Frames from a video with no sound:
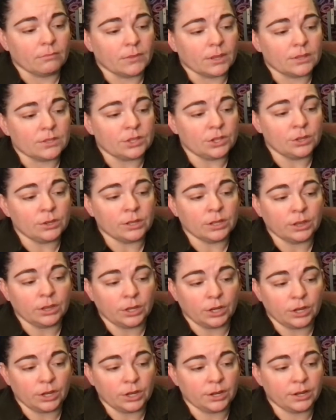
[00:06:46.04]
So you can
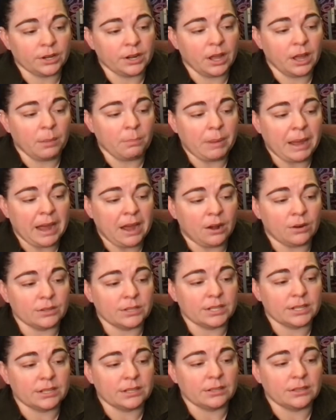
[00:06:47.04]
learn
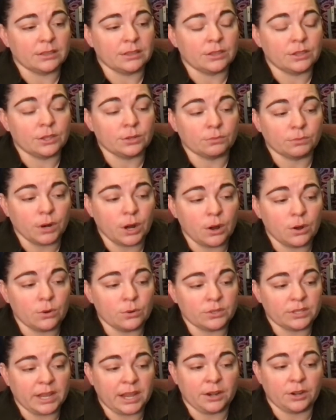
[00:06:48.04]
about the
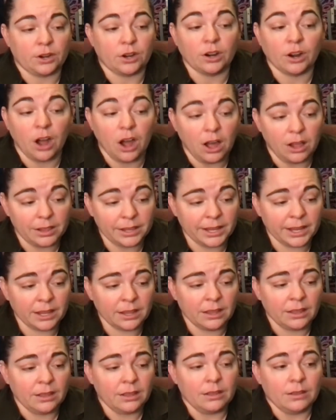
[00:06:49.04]
rose and her
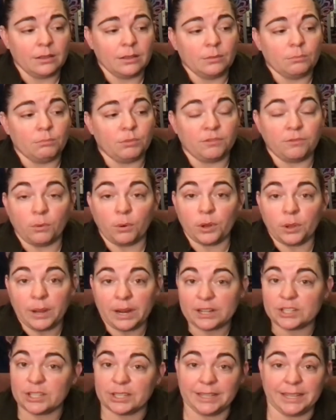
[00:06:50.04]
calling before you
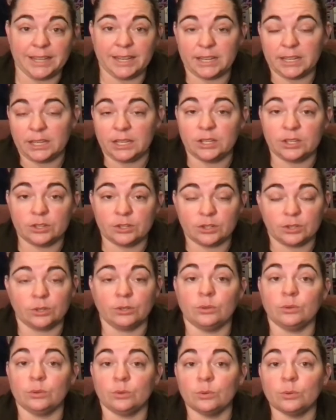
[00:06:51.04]
actually get
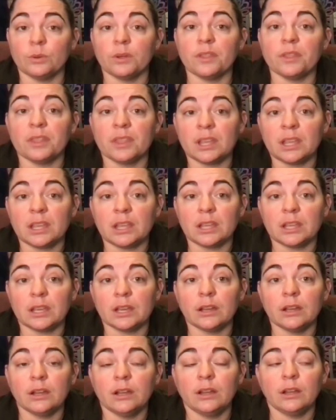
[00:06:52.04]
into
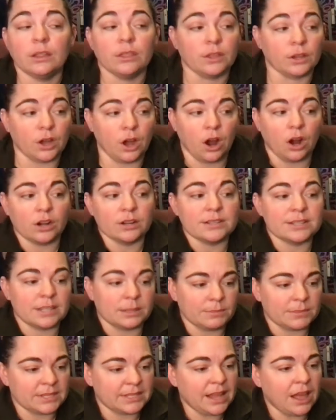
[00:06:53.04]
the cards
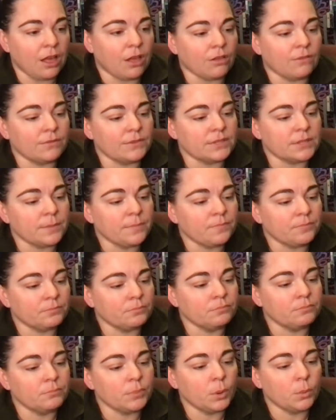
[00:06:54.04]
themselves.
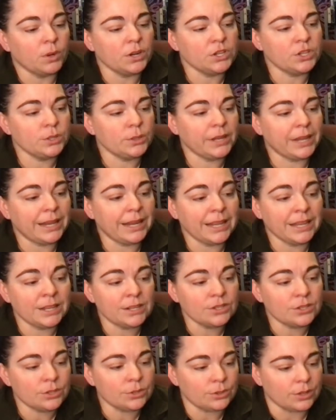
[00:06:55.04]
But once you get
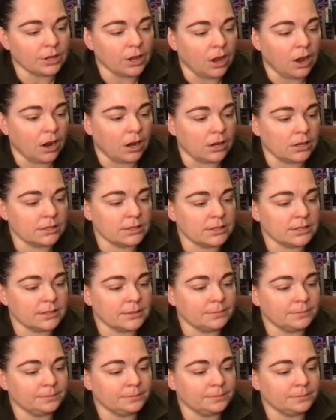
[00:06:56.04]
into the cards,